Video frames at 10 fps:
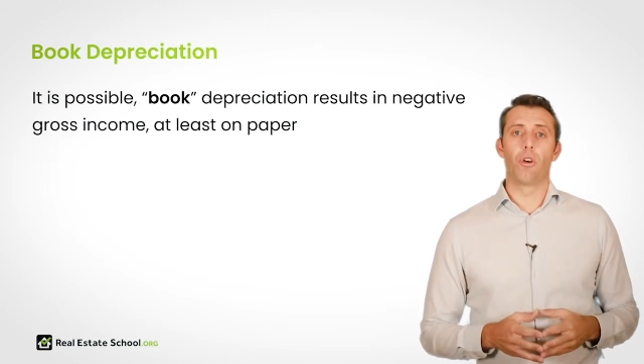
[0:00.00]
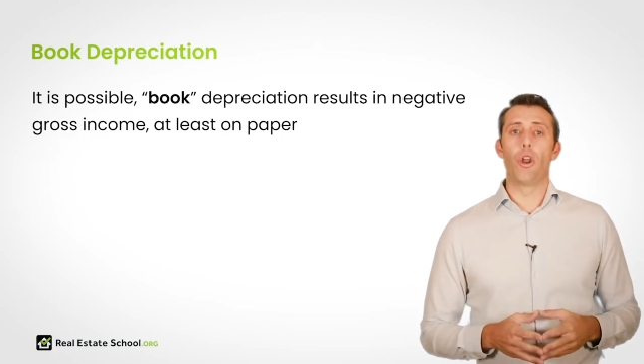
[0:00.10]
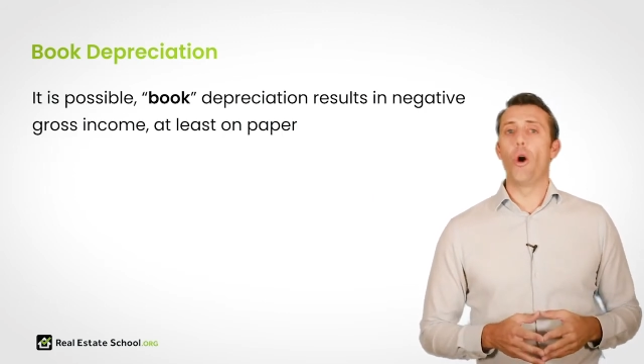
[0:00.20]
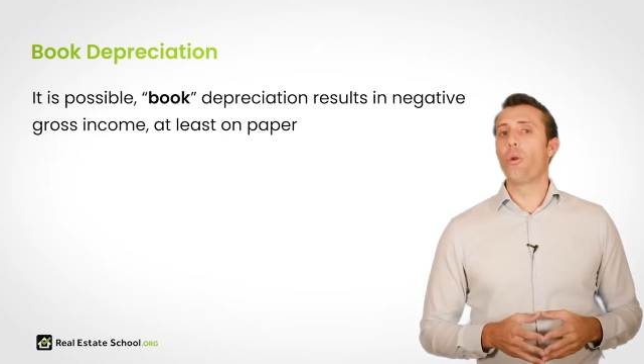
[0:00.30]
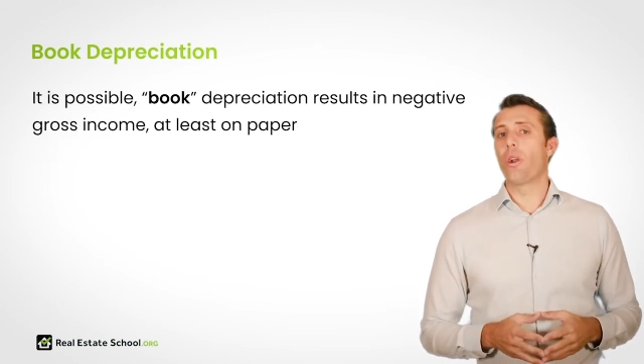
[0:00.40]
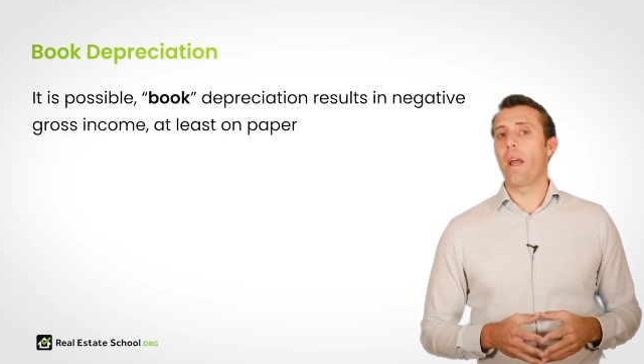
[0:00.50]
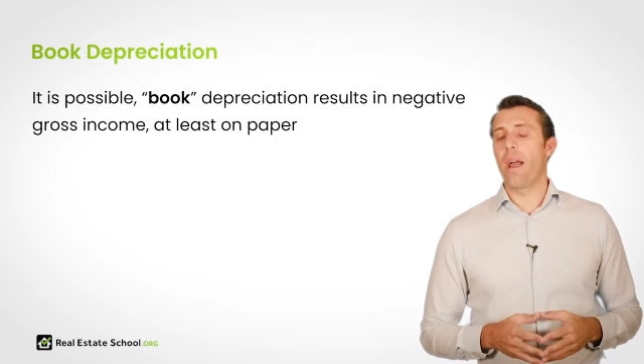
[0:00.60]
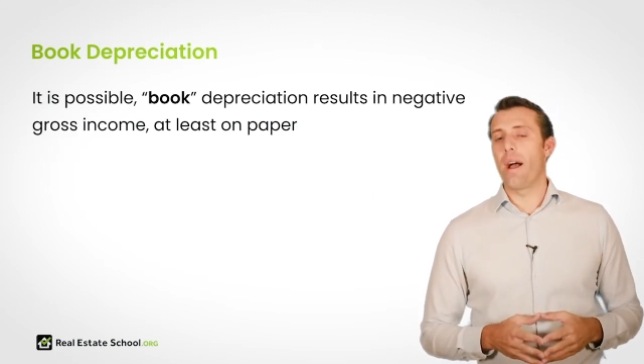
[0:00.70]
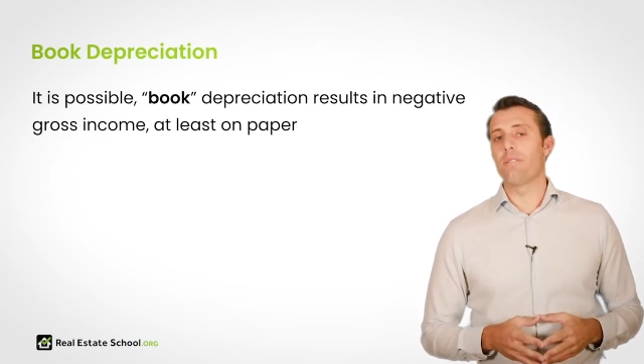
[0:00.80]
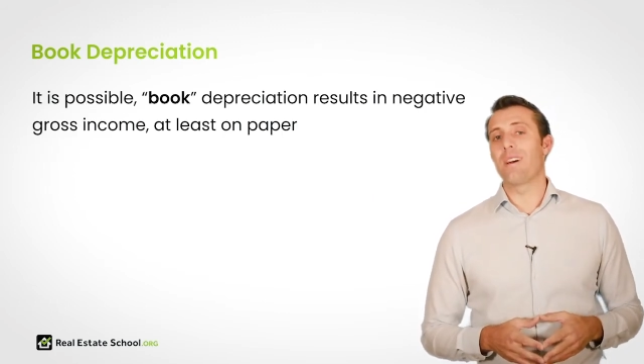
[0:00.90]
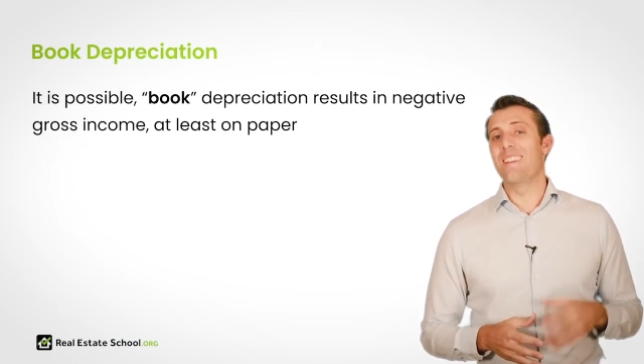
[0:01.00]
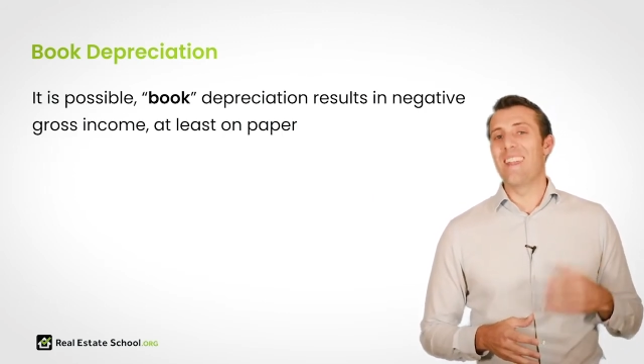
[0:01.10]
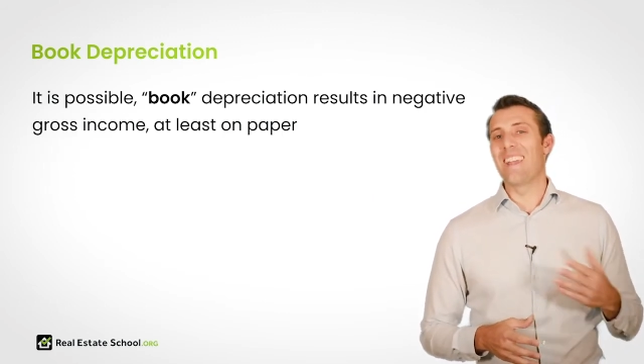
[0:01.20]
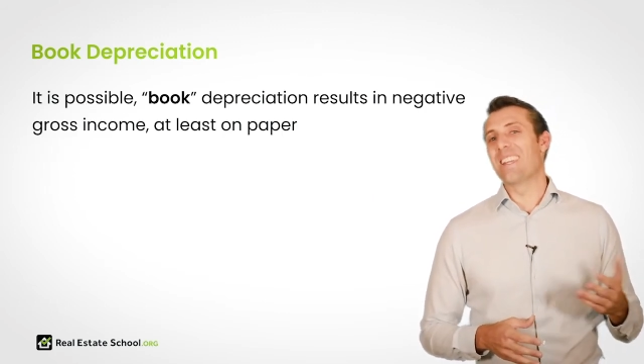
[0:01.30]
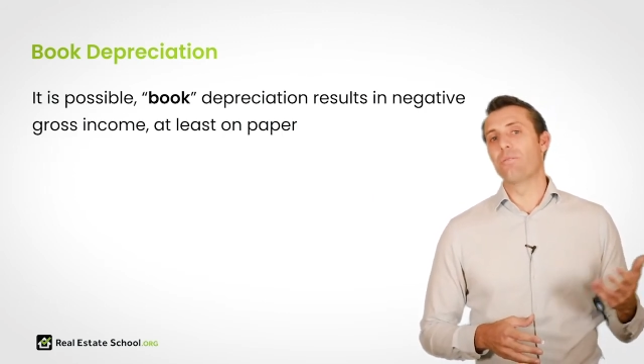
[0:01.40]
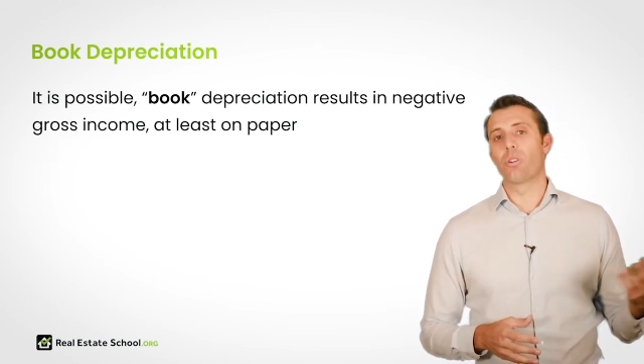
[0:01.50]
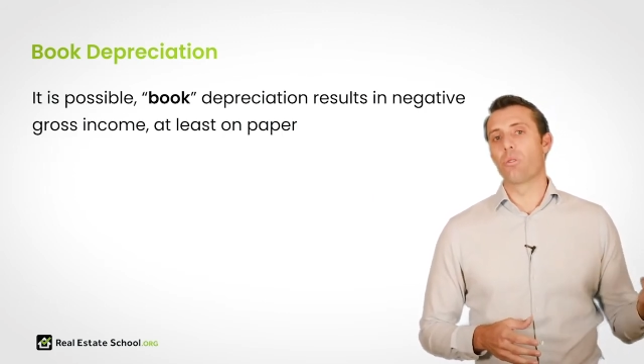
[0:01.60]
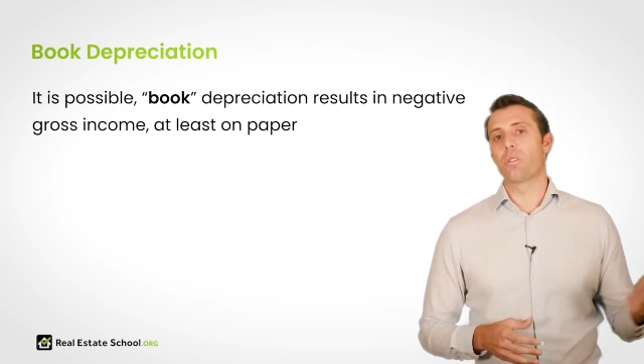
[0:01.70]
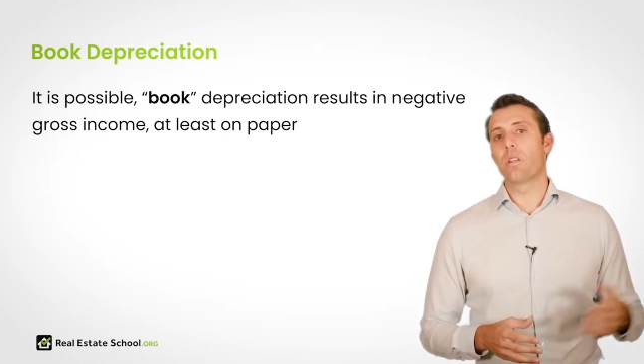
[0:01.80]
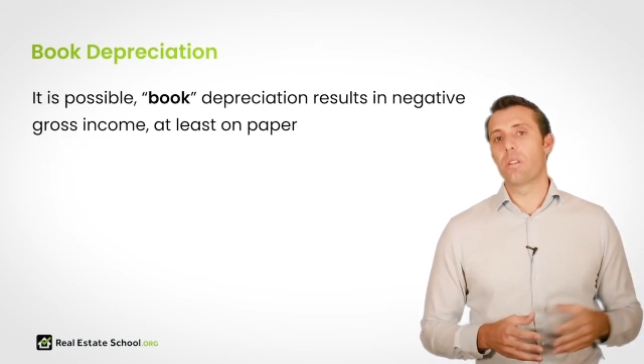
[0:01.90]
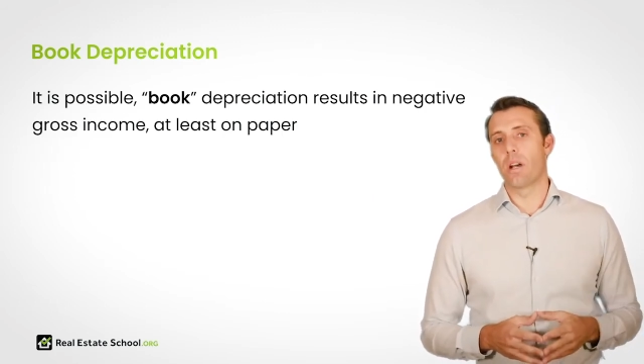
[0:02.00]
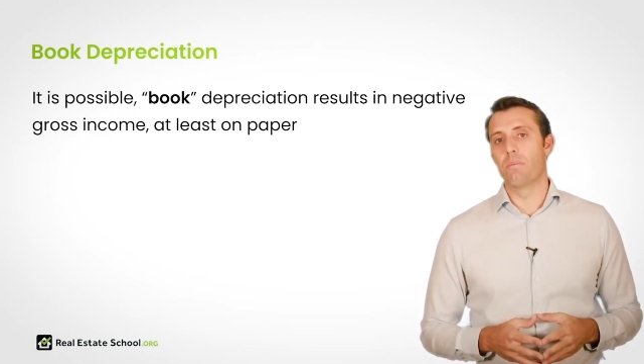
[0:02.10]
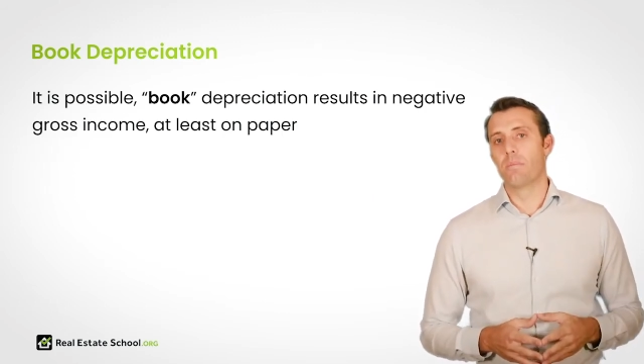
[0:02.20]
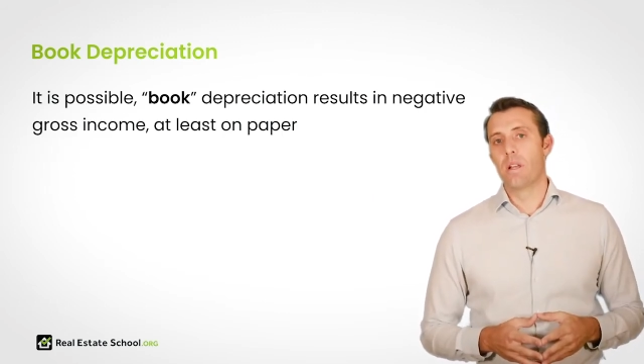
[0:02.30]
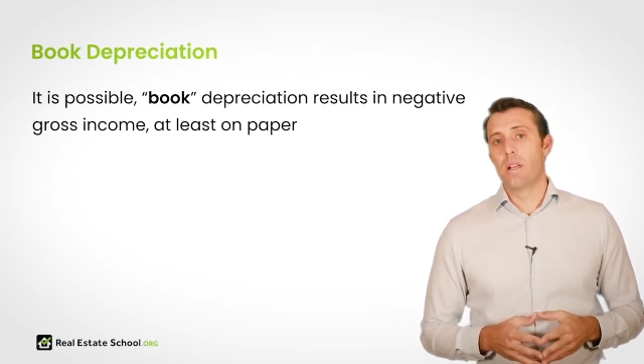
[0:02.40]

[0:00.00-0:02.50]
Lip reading: for an owner to have a negative gross income,